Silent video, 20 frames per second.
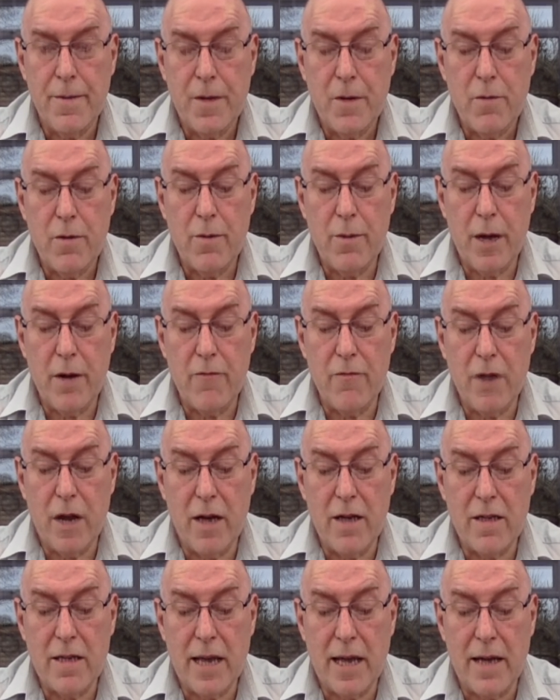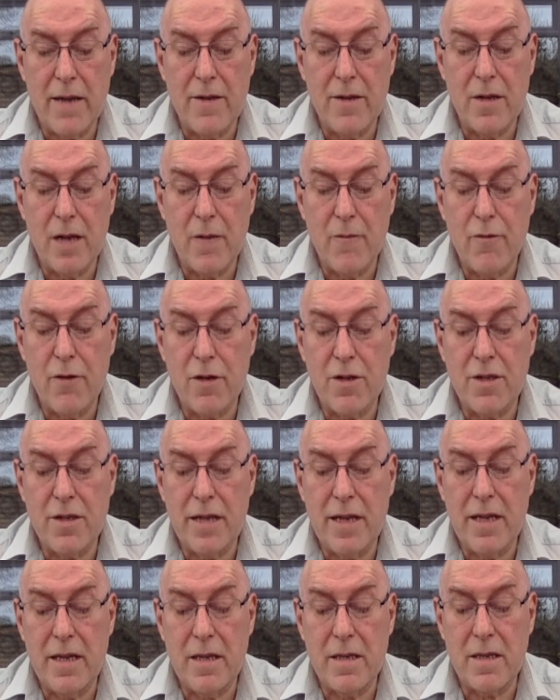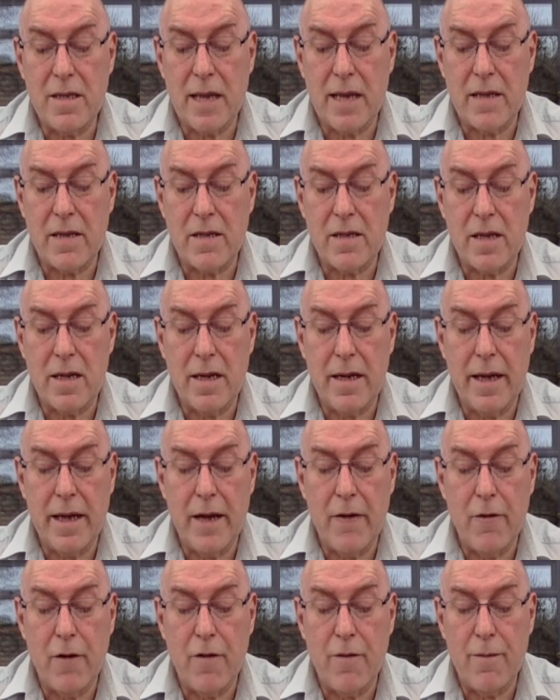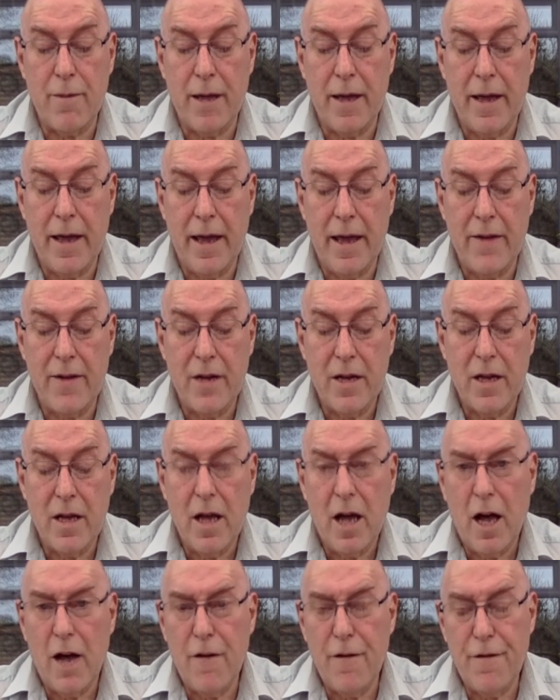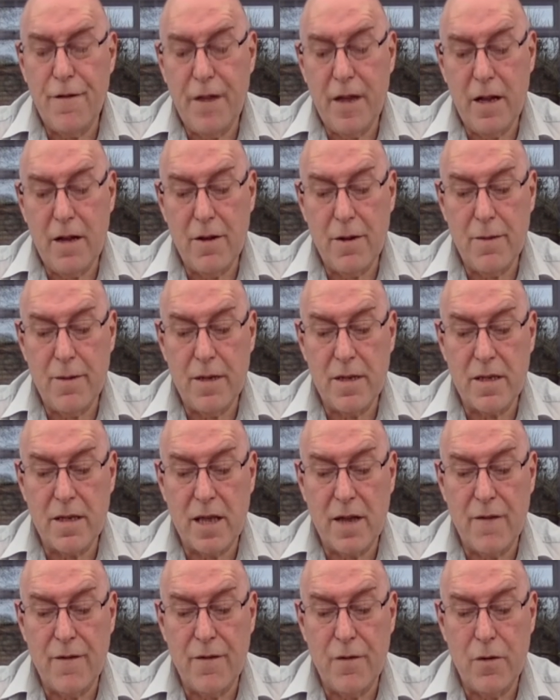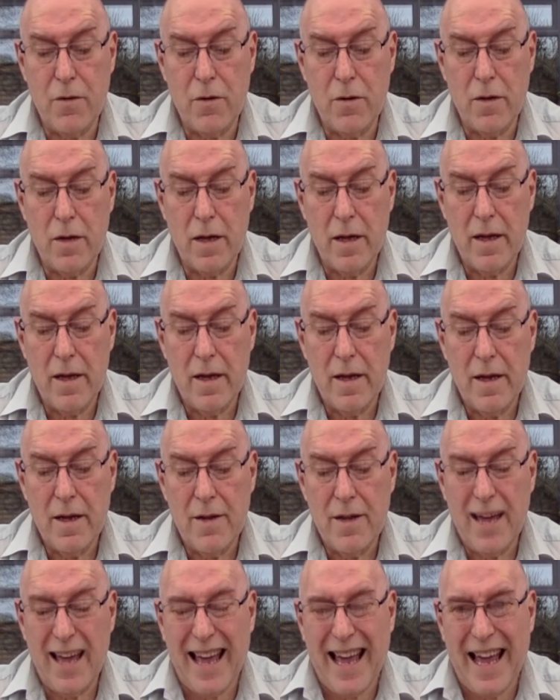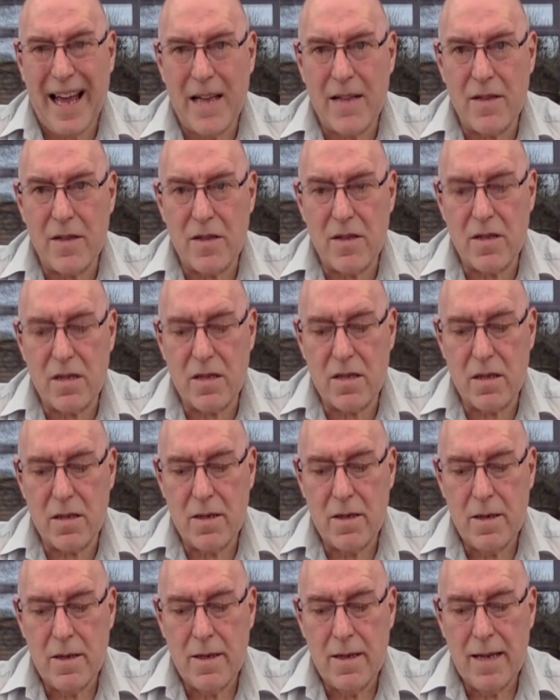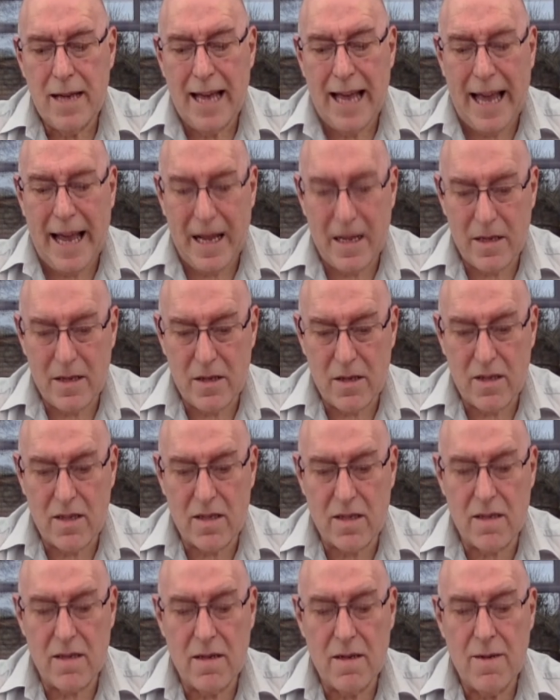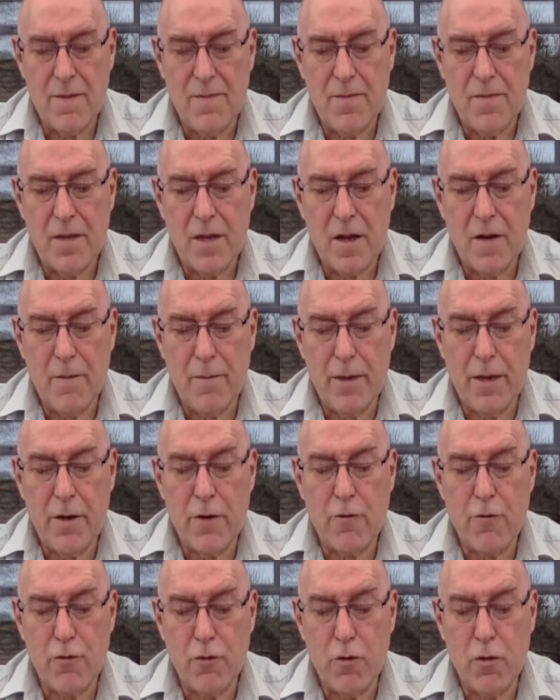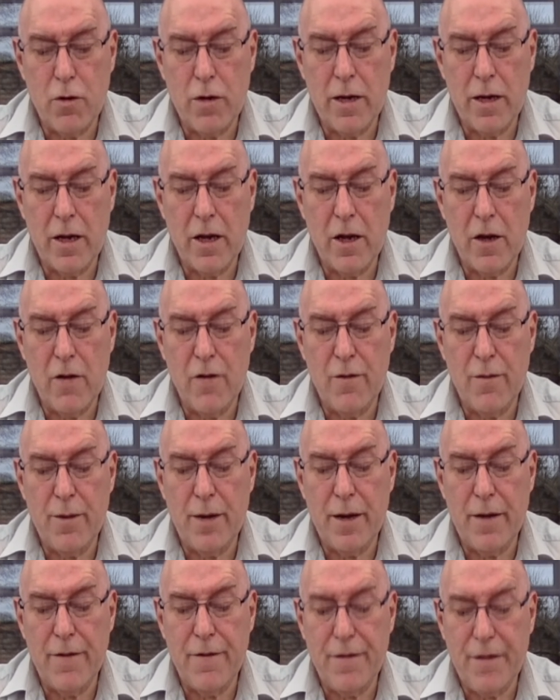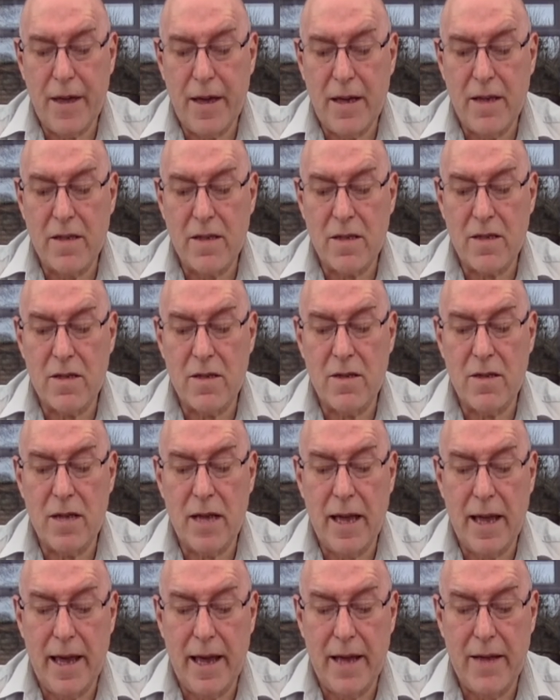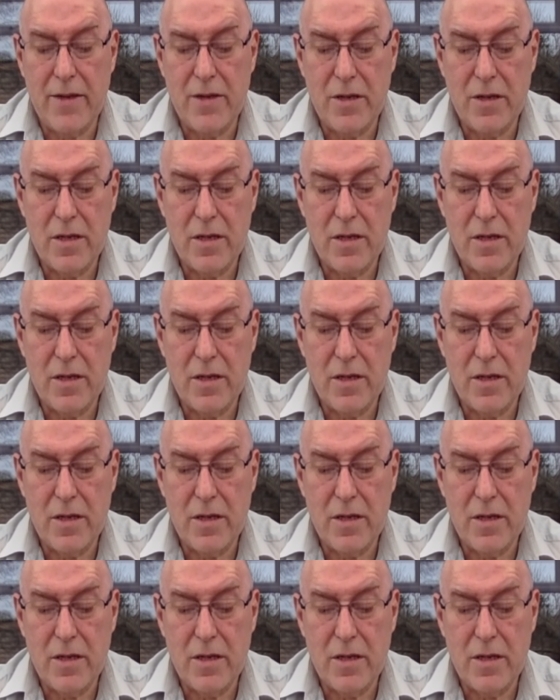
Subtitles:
With my right hand I brush the insects clear off my head. I feel them as they fall. They're ants. Ants have been crawling over my face and head.